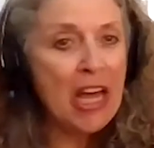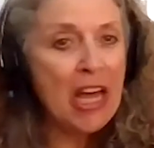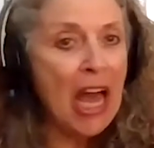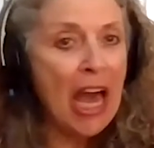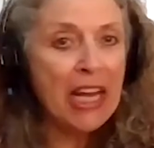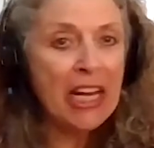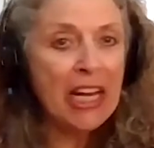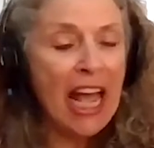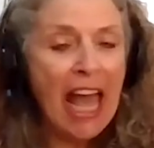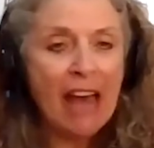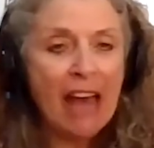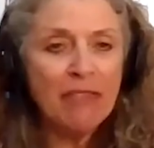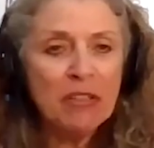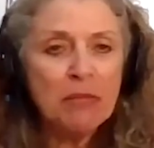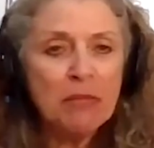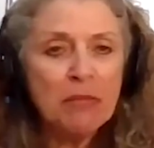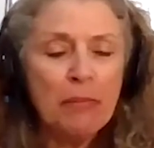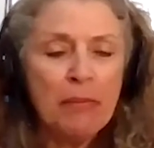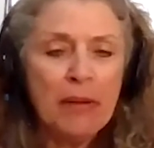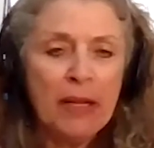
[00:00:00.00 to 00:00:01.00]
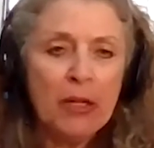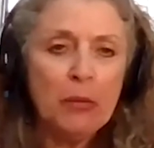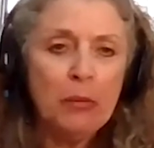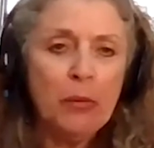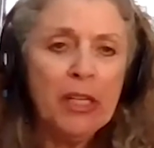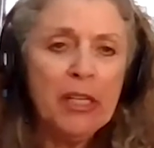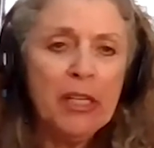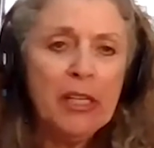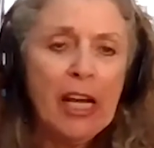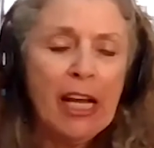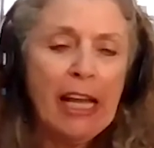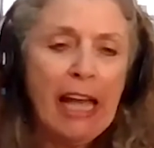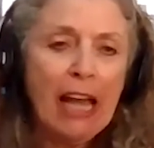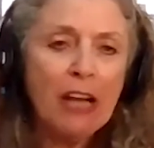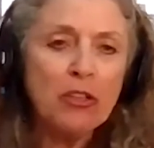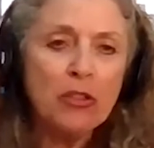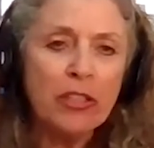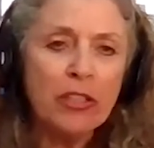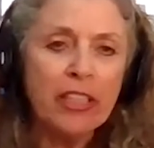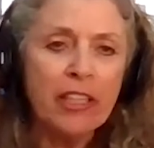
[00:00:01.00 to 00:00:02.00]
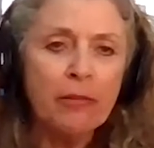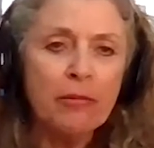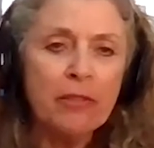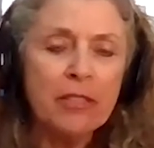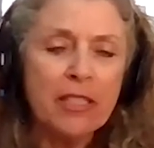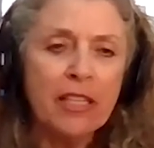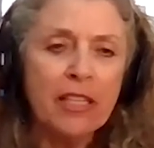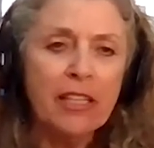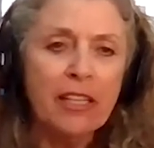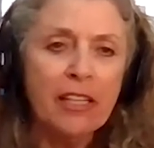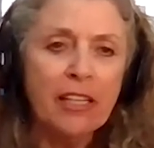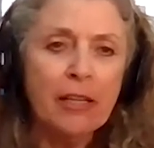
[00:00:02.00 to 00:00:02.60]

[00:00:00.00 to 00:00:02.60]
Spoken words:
and I haven't prepared one. I actually was thinking